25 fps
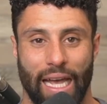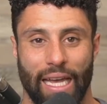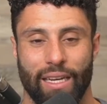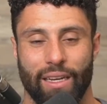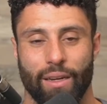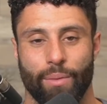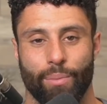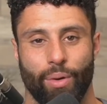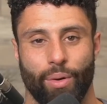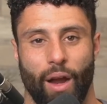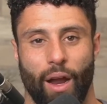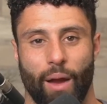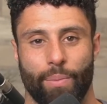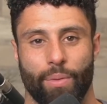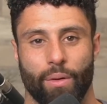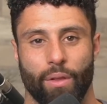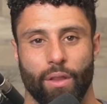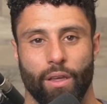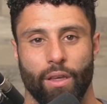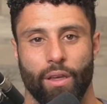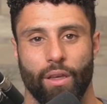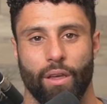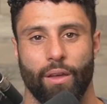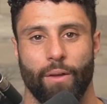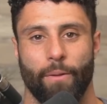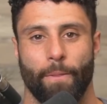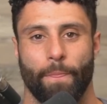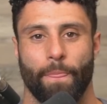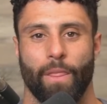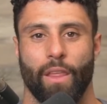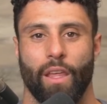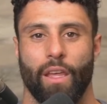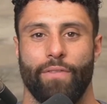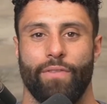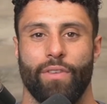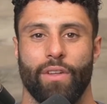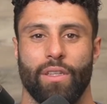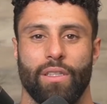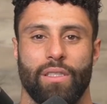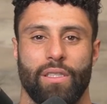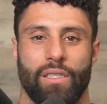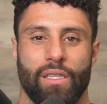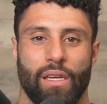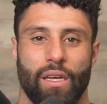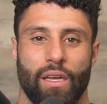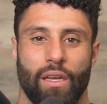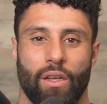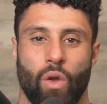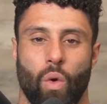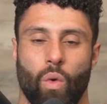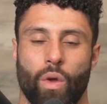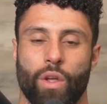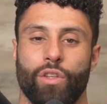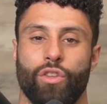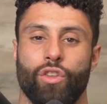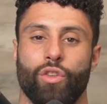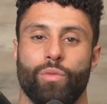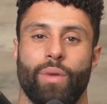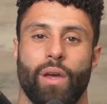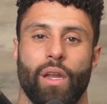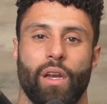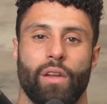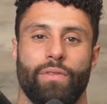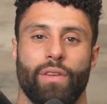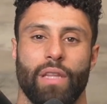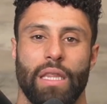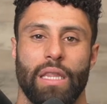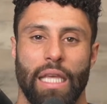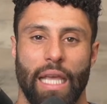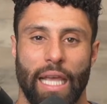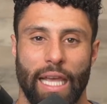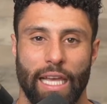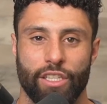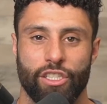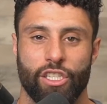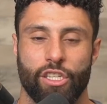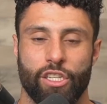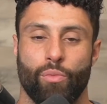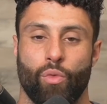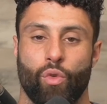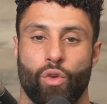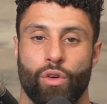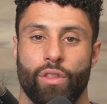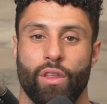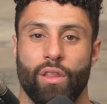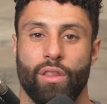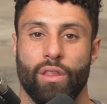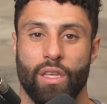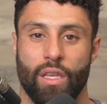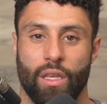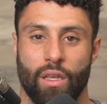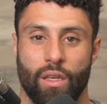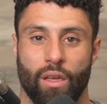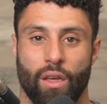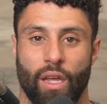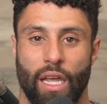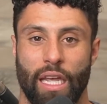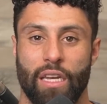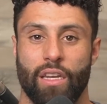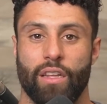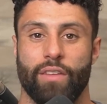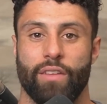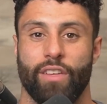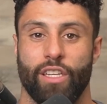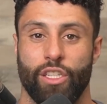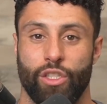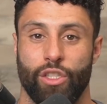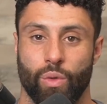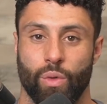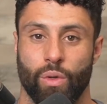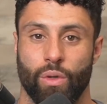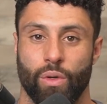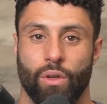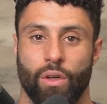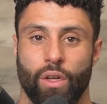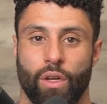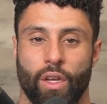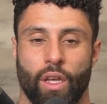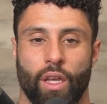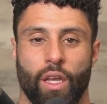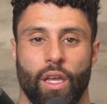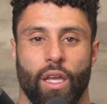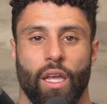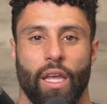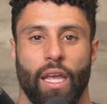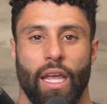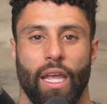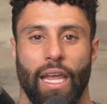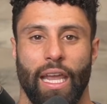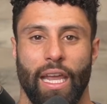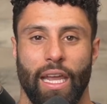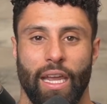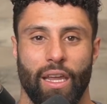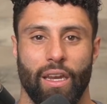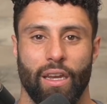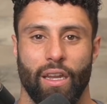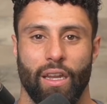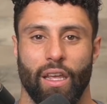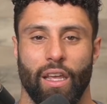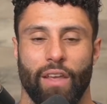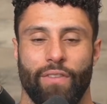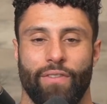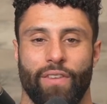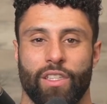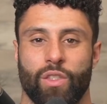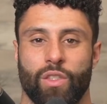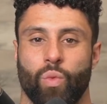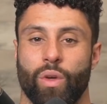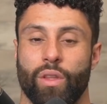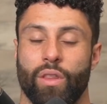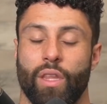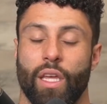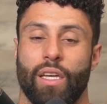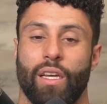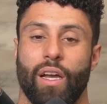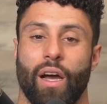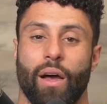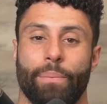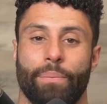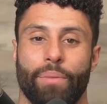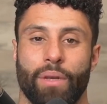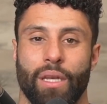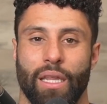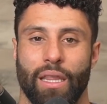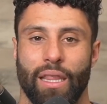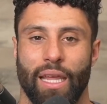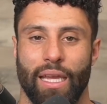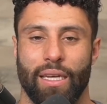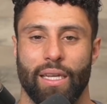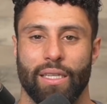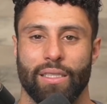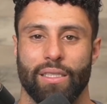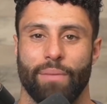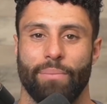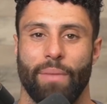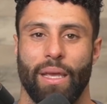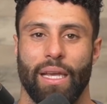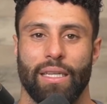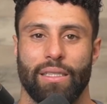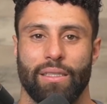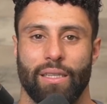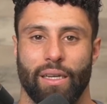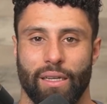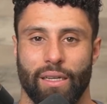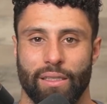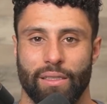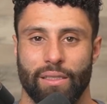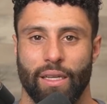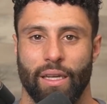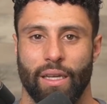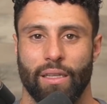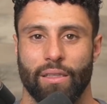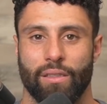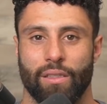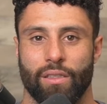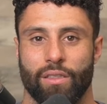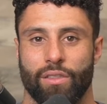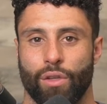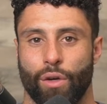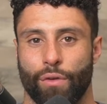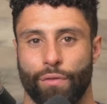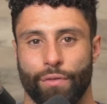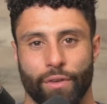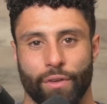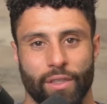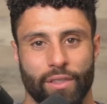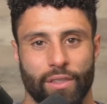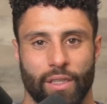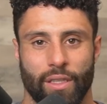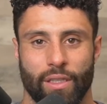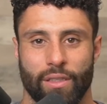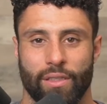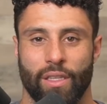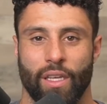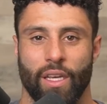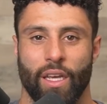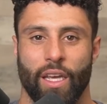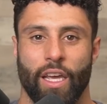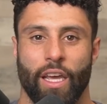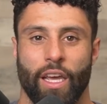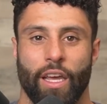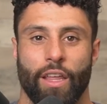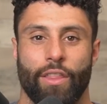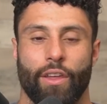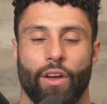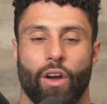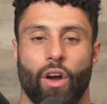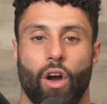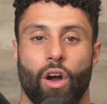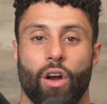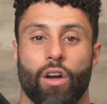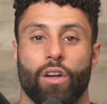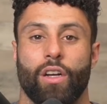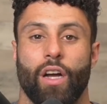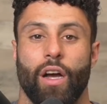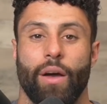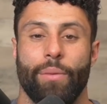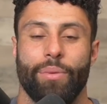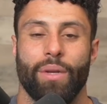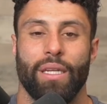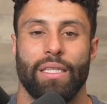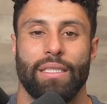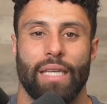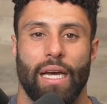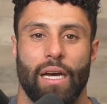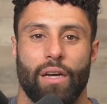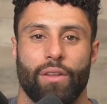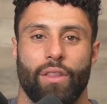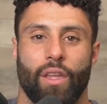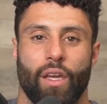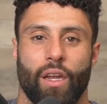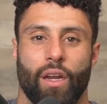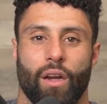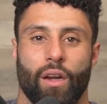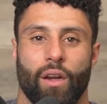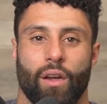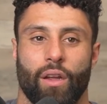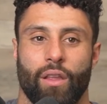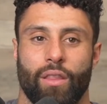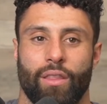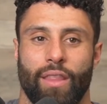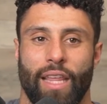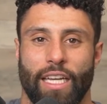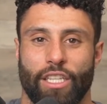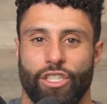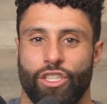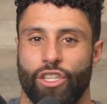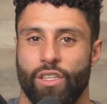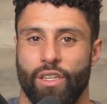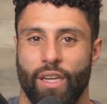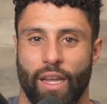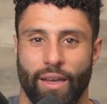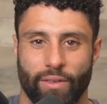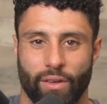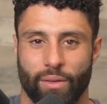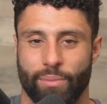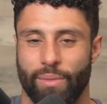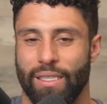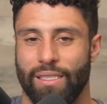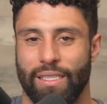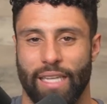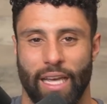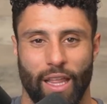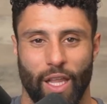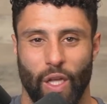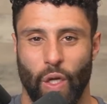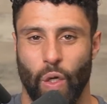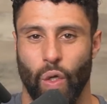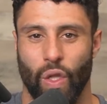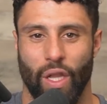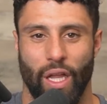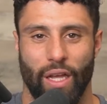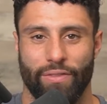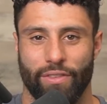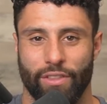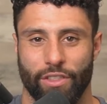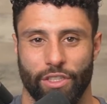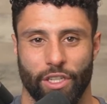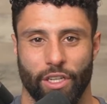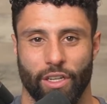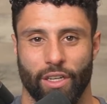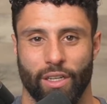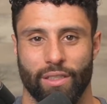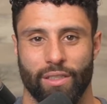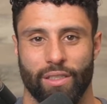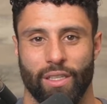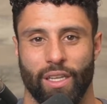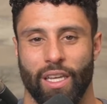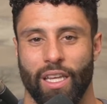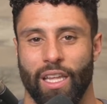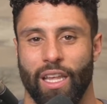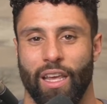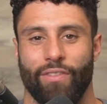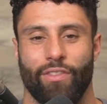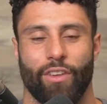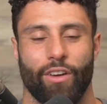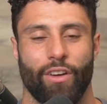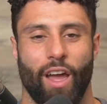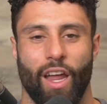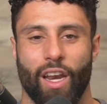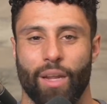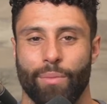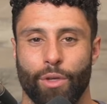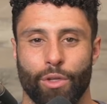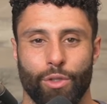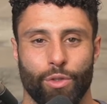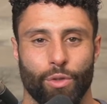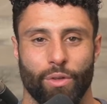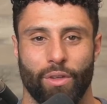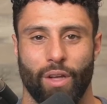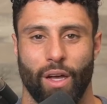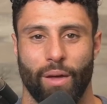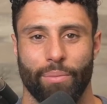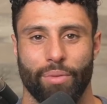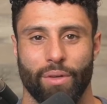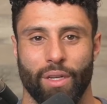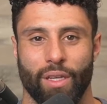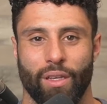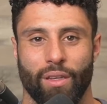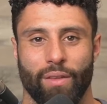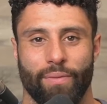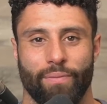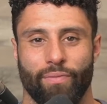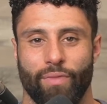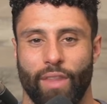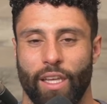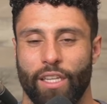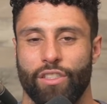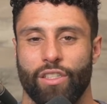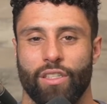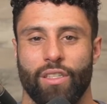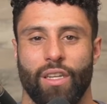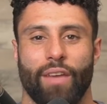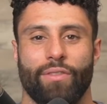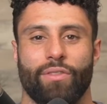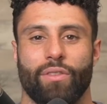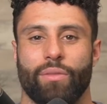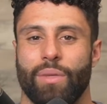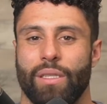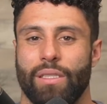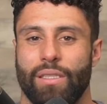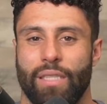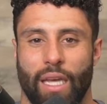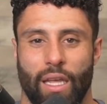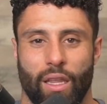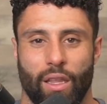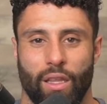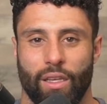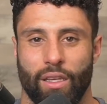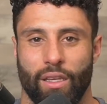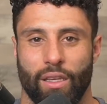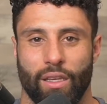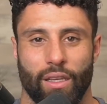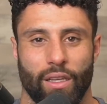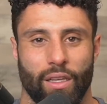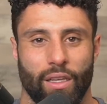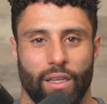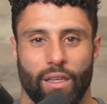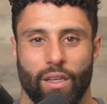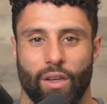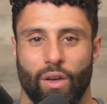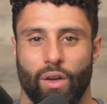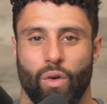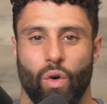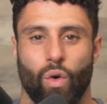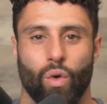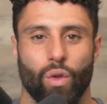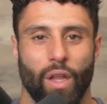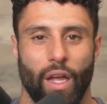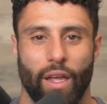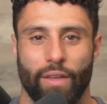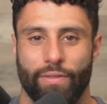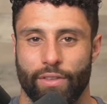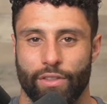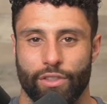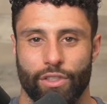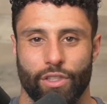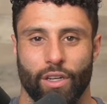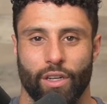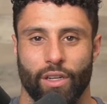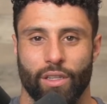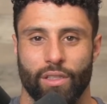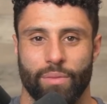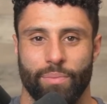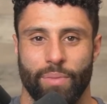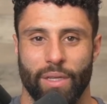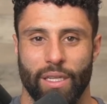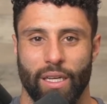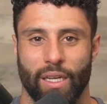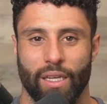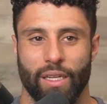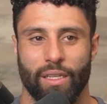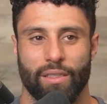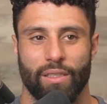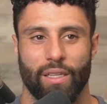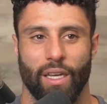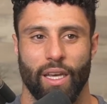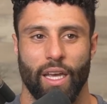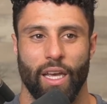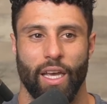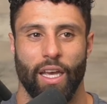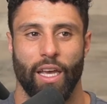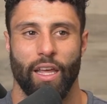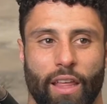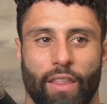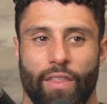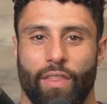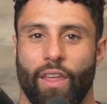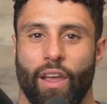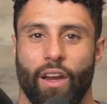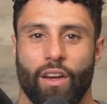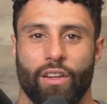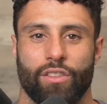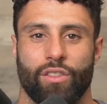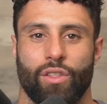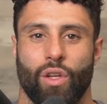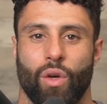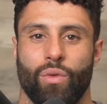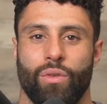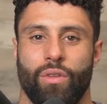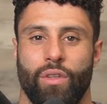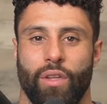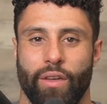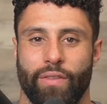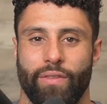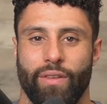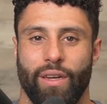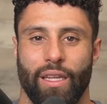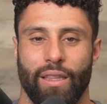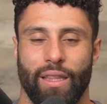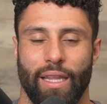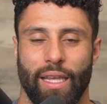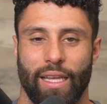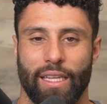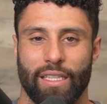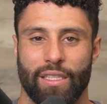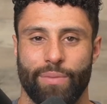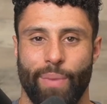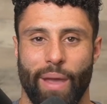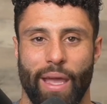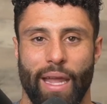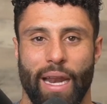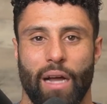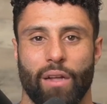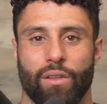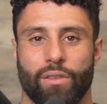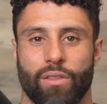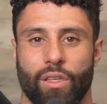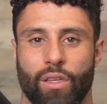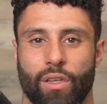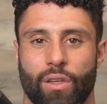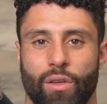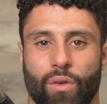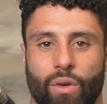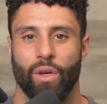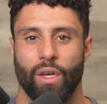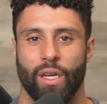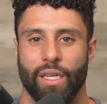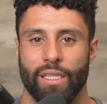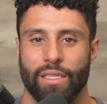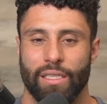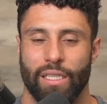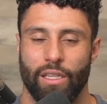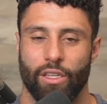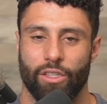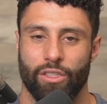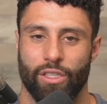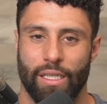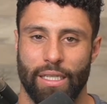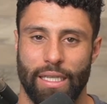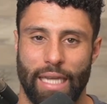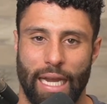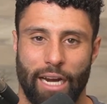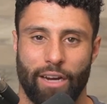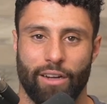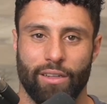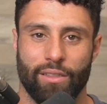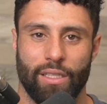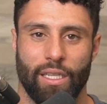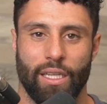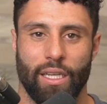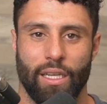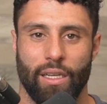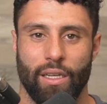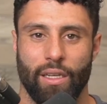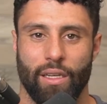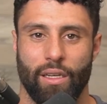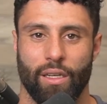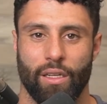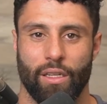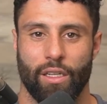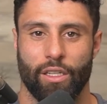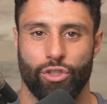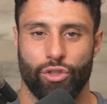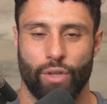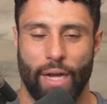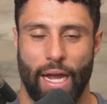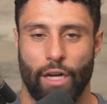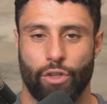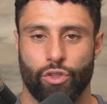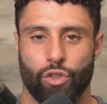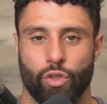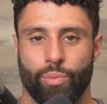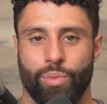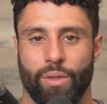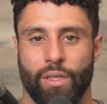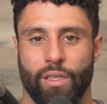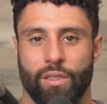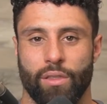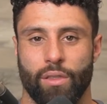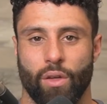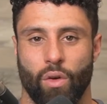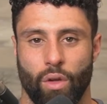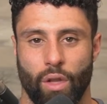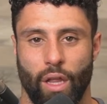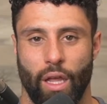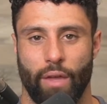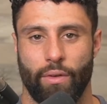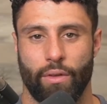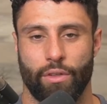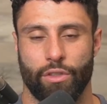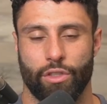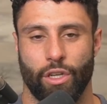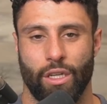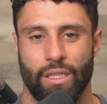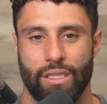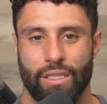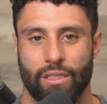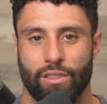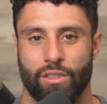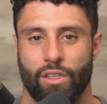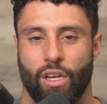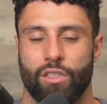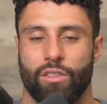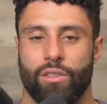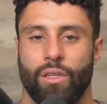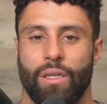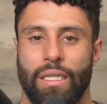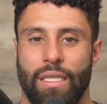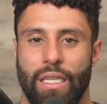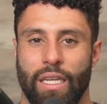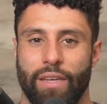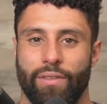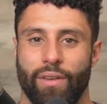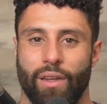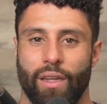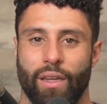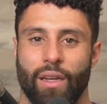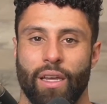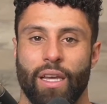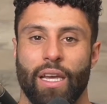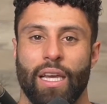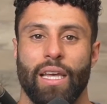improperly, if it's going to benefit the agent more than the individual, and if it's with a company that doesn't make a ton of sense. So for instance, there are companies out there that should never be selling whole life insurance. If they're not a mutual company, they should never be selling whole life insurance because there's no dividend that gets paid out to you. See, there's a guaranteed contractual piece to whole life insurance. There's also a dividend.